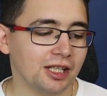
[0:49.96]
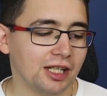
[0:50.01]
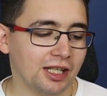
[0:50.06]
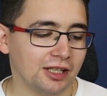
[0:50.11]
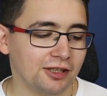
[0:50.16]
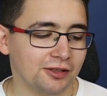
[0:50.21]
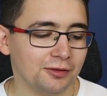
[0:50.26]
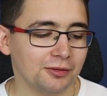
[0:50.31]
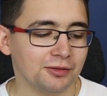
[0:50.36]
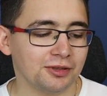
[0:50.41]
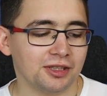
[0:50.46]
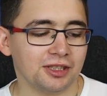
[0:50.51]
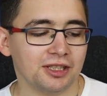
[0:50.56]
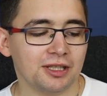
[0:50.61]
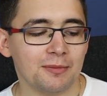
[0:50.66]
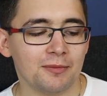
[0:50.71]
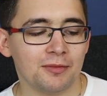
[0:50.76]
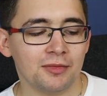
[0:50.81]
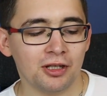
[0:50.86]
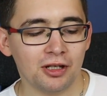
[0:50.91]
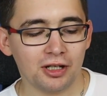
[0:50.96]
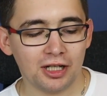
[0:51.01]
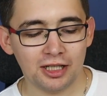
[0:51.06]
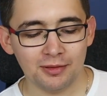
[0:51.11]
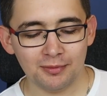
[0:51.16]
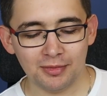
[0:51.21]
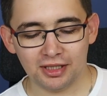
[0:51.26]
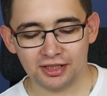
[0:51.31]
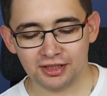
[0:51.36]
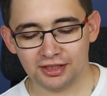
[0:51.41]
and using the local
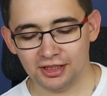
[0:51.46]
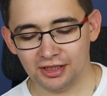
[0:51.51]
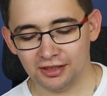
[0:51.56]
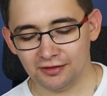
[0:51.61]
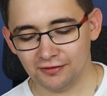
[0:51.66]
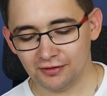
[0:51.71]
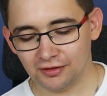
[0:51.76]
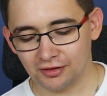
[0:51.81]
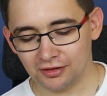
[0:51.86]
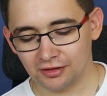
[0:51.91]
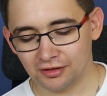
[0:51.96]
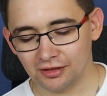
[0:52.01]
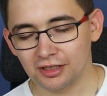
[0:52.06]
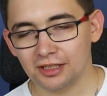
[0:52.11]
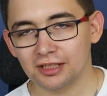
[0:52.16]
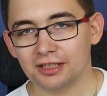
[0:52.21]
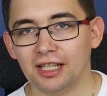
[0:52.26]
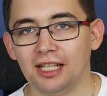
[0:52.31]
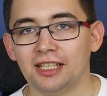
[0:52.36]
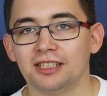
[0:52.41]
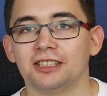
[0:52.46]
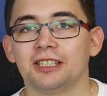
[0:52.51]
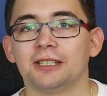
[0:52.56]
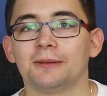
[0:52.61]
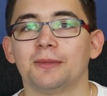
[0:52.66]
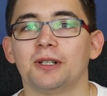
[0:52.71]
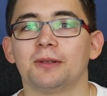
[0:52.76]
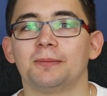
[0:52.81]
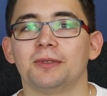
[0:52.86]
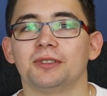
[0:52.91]
machine for testing
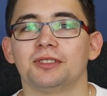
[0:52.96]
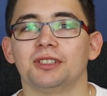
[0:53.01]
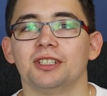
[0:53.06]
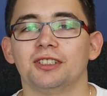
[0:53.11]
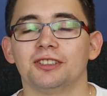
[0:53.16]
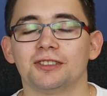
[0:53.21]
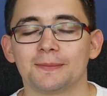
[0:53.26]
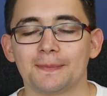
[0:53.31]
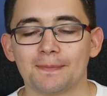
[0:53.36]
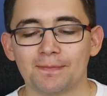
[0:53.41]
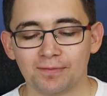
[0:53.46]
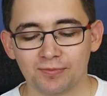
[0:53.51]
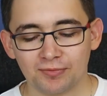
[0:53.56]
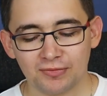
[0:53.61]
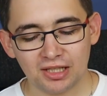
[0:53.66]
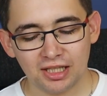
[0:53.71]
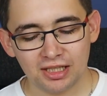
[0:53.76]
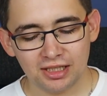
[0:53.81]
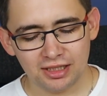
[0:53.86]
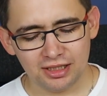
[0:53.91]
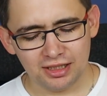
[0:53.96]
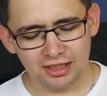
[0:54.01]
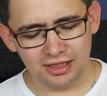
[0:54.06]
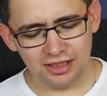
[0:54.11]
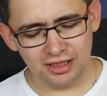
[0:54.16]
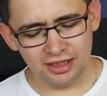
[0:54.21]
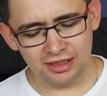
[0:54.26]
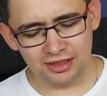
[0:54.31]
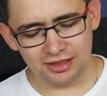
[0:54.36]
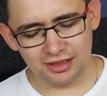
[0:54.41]
purposes
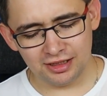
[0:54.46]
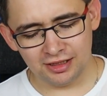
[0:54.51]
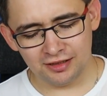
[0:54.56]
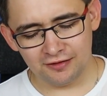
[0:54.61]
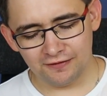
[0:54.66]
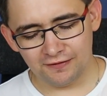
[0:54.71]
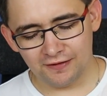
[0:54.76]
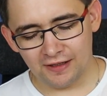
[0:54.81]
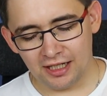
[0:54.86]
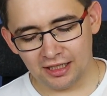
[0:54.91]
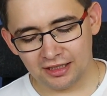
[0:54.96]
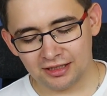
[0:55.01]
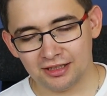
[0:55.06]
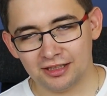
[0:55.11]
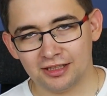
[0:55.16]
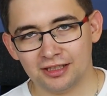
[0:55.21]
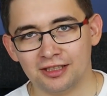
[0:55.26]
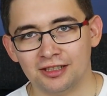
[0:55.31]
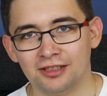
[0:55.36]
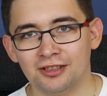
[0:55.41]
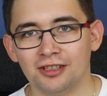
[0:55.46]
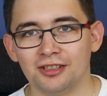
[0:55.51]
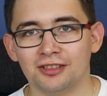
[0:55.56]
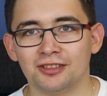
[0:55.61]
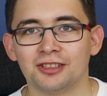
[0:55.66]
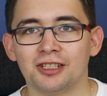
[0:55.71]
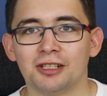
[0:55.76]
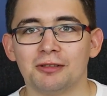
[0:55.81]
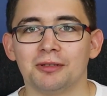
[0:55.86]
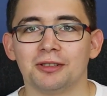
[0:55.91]
is in fact
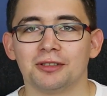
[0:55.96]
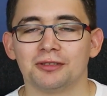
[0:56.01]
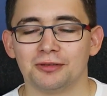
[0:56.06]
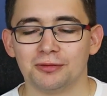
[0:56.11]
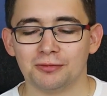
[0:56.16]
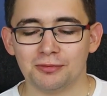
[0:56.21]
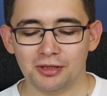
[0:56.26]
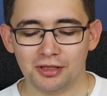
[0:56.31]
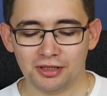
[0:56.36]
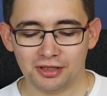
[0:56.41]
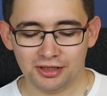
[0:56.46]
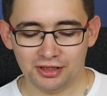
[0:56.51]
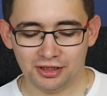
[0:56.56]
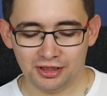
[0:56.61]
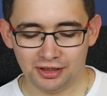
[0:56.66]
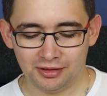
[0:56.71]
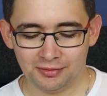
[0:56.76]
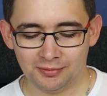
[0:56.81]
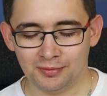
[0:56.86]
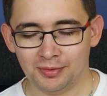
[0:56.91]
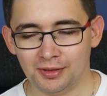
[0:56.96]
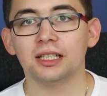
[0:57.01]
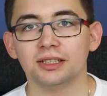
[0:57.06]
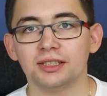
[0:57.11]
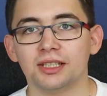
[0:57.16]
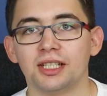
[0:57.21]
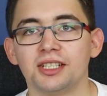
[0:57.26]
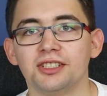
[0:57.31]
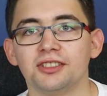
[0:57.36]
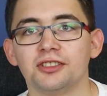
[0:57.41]
not going to work here.
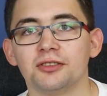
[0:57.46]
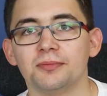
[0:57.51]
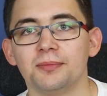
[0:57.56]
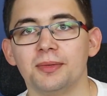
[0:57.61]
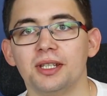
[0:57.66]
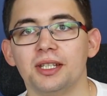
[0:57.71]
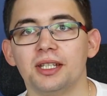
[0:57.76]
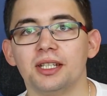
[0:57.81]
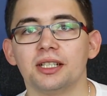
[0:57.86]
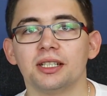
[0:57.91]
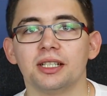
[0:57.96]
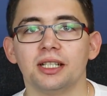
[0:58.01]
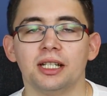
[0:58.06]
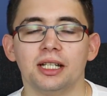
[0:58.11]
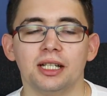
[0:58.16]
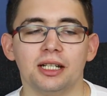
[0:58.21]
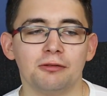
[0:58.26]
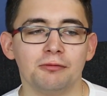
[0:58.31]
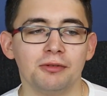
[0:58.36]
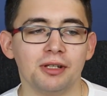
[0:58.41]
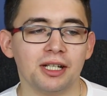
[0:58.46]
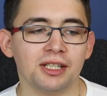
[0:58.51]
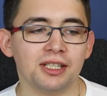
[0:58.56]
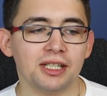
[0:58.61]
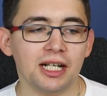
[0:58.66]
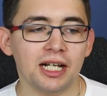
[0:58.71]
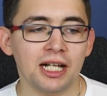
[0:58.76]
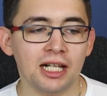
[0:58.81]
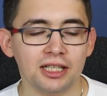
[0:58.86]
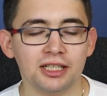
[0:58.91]
The reason being, we
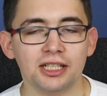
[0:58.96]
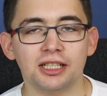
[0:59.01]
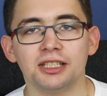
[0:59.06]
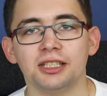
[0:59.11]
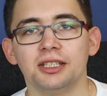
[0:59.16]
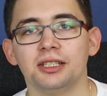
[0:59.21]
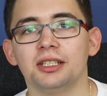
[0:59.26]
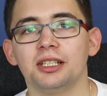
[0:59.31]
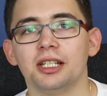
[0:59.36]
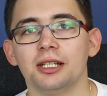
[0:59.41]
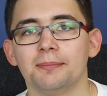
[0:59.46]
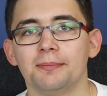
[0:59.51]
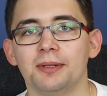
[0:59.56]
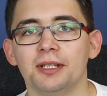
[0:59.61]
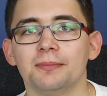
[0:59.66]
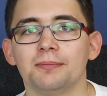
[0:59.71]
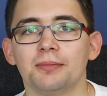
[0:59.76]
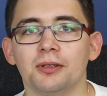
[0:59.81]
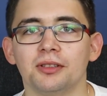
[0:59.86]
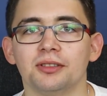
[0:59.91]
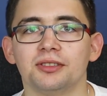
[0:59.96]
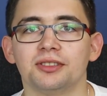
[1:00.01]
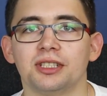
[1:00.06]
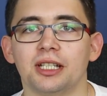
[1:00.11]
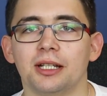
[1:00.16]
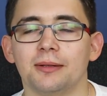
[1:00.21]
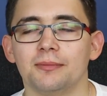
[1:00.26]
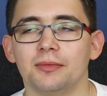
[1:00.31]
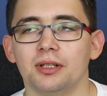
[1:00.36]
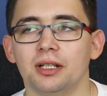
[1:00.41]
can already pinpoint
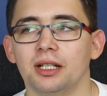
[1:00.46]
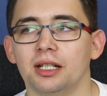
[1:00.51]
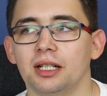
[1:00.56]
some